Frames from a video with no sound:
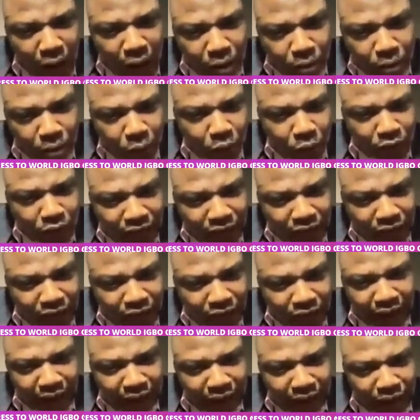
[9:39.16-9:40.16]
Aburi in
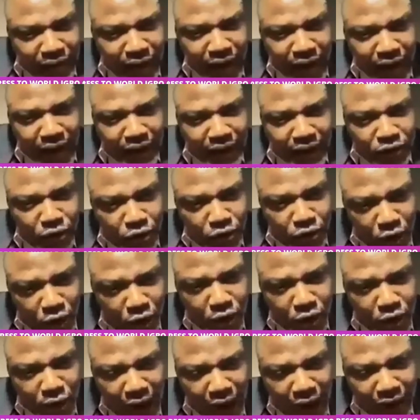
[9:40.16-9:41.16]
Accra to
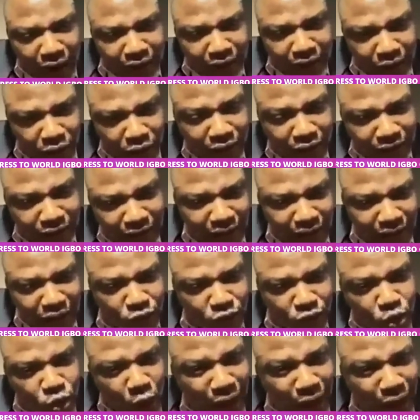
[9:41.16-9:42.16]
go and in
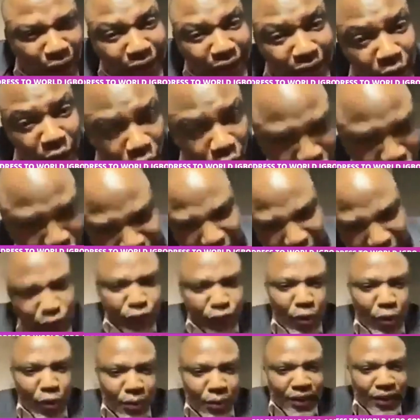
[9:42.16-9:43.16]
Ghana to Gowon and
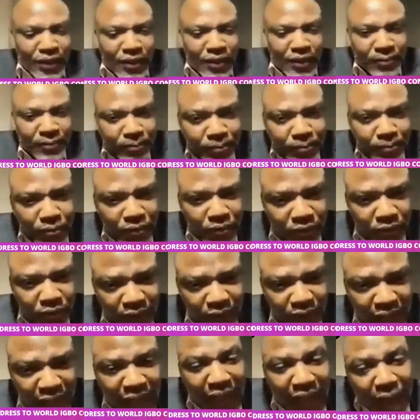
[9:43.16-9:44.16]
negotiate for peace.
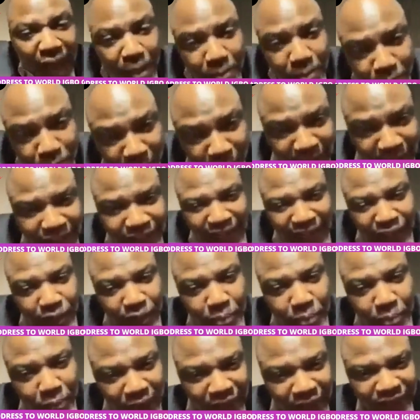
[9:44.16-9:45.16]
A peace
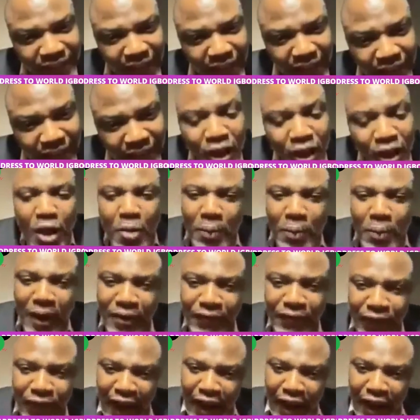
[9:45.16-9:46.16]
that Britain
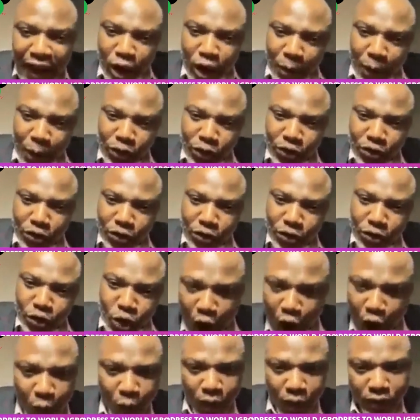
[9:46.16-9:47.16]
prevailed upon
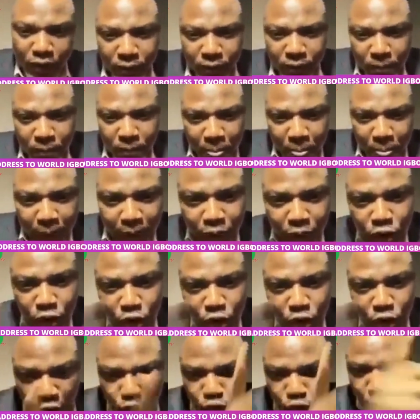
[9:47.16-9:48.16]
go
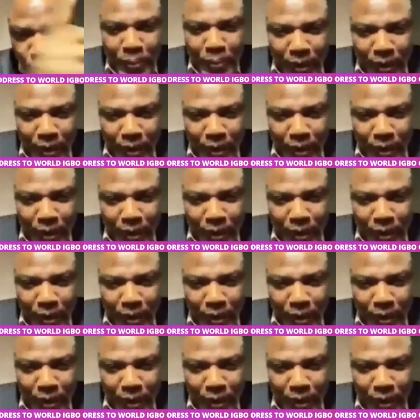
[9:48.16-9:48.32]
not to